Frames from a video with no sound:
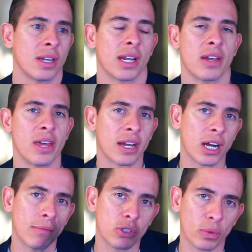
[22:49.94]
and that
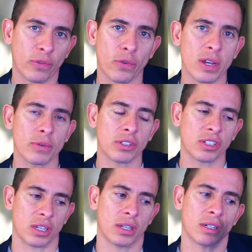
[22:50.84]
comes with
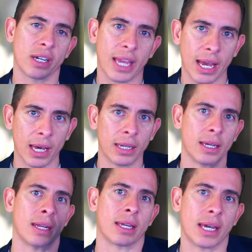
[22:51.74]
frequency. Again
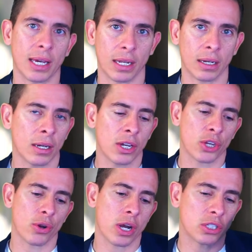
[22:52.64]
and again,
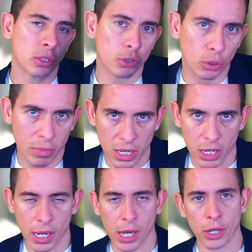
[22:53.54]
you're on social
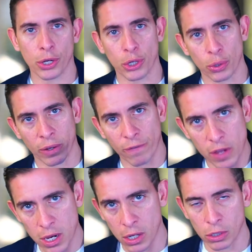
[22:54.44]
media, you're doing
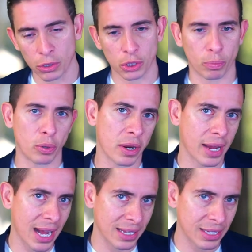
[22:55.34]
videos, you're putting
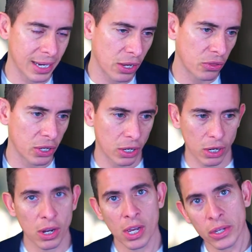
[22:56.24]
content out
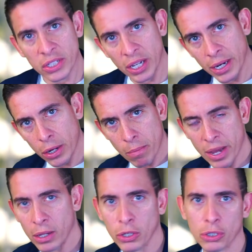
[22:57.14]
there, send out a
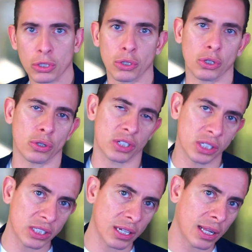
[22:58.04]
mailer to your
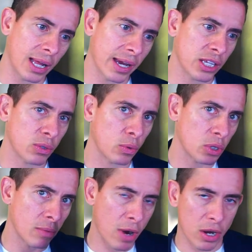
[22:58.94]
existing clients with
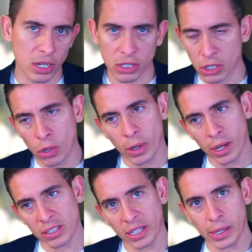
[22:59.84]
what the market's
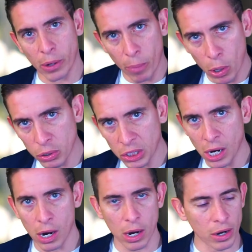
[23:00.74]
doing, send out a
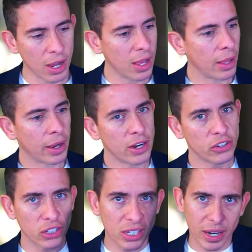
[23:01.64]
postcard, and you
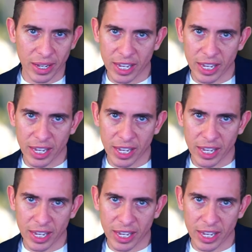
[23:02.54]
just got to